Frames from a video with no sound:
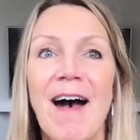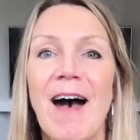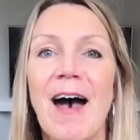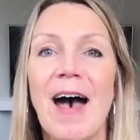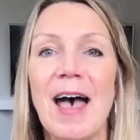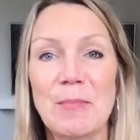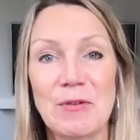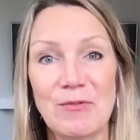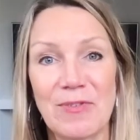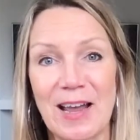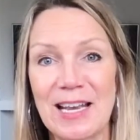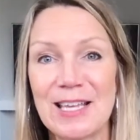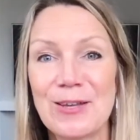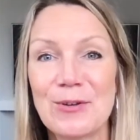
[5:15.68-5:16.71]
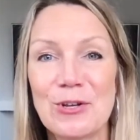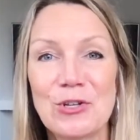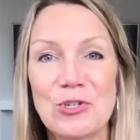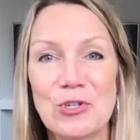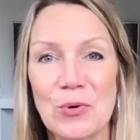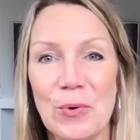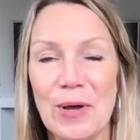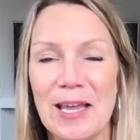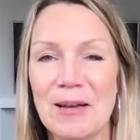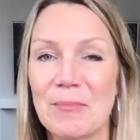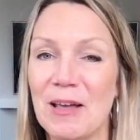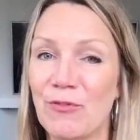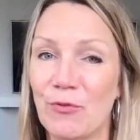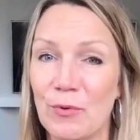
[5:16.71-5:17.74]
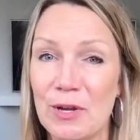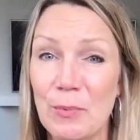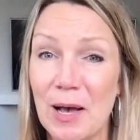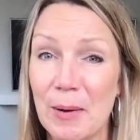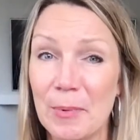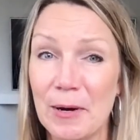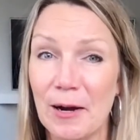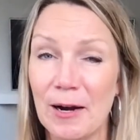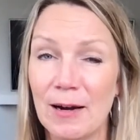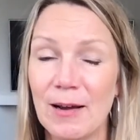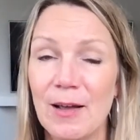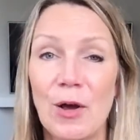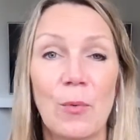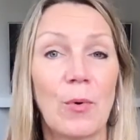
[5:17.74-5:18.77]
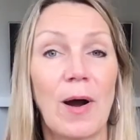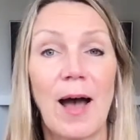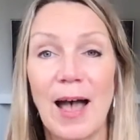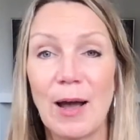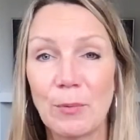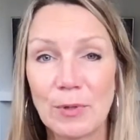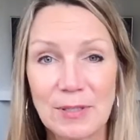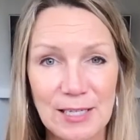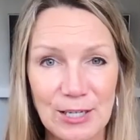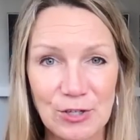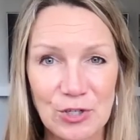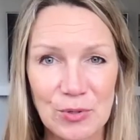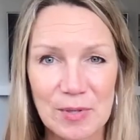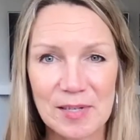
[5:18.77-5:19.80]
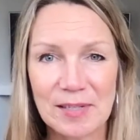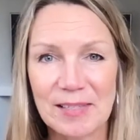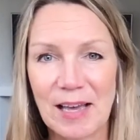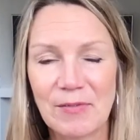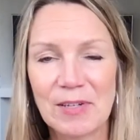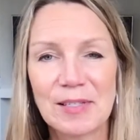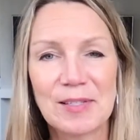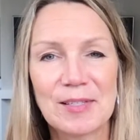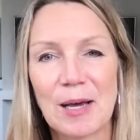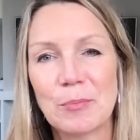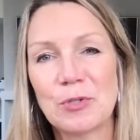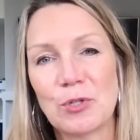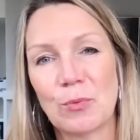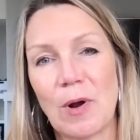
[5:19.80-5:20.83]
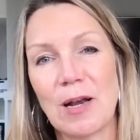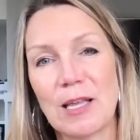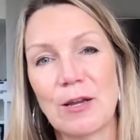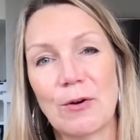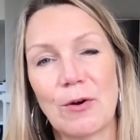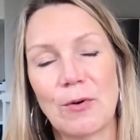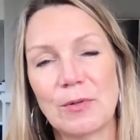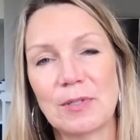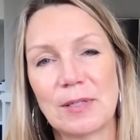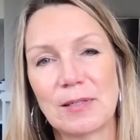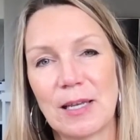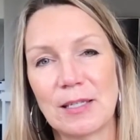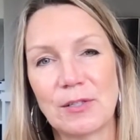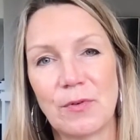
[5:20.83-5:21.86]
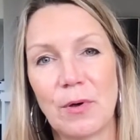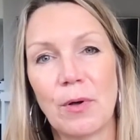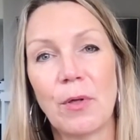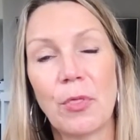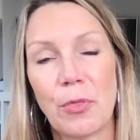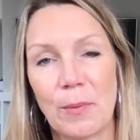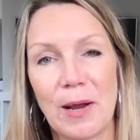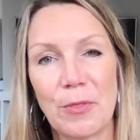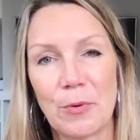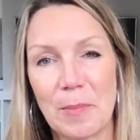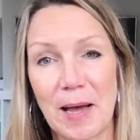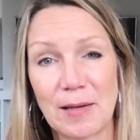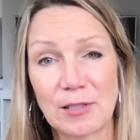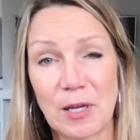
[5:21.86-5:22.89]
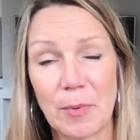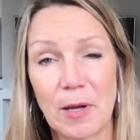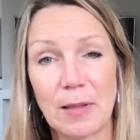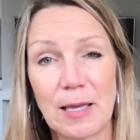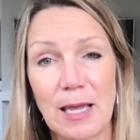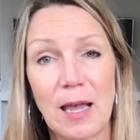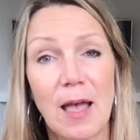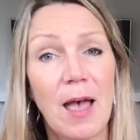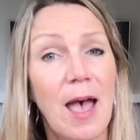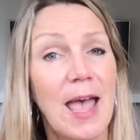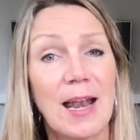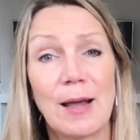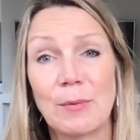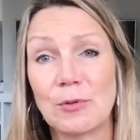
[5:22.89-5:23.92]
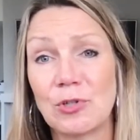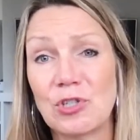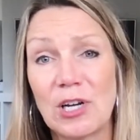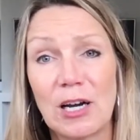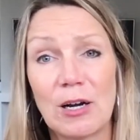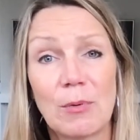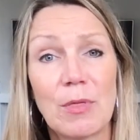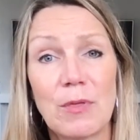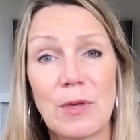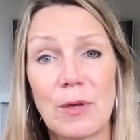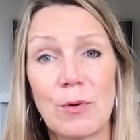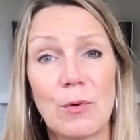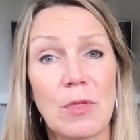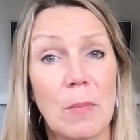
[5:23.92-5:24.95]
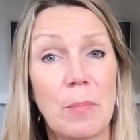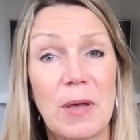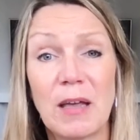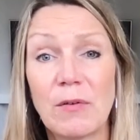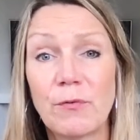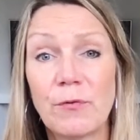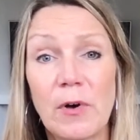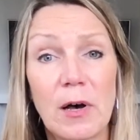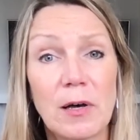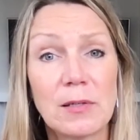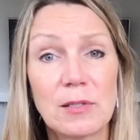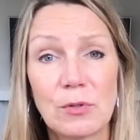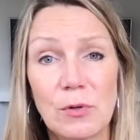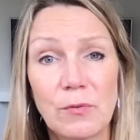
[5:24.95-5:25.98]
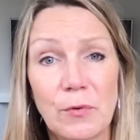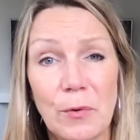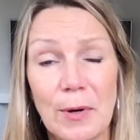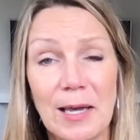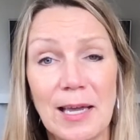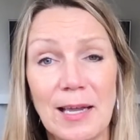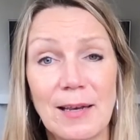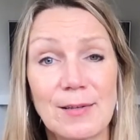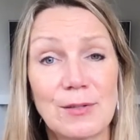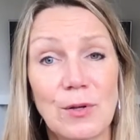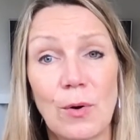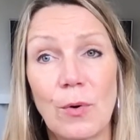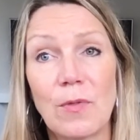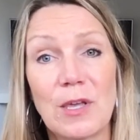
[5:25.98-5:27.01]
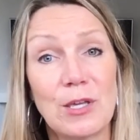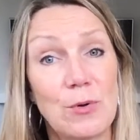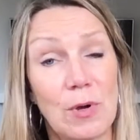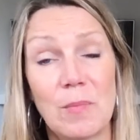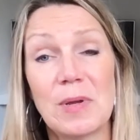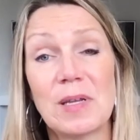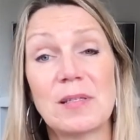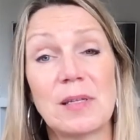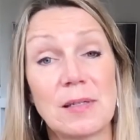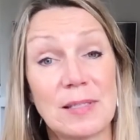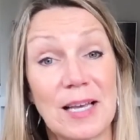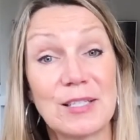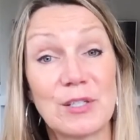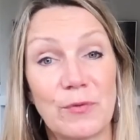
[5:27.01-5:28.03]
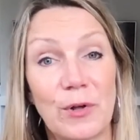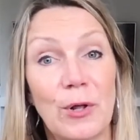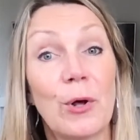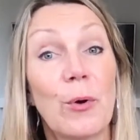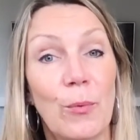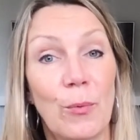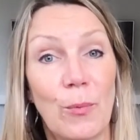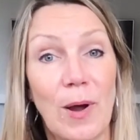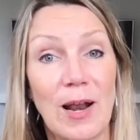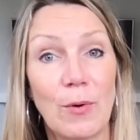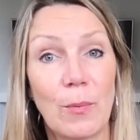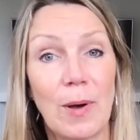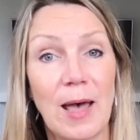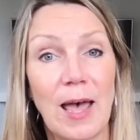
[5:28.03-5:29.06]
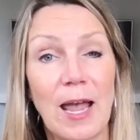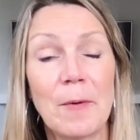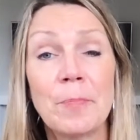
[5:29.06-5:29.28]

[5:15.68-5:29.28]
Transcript: I'm inviting you to join my free webinar where I will teach you the 7 steps to running your own successful 3-on-3 basketball league. And I will share with you the pitfalls to avoid so that you can be successful right away.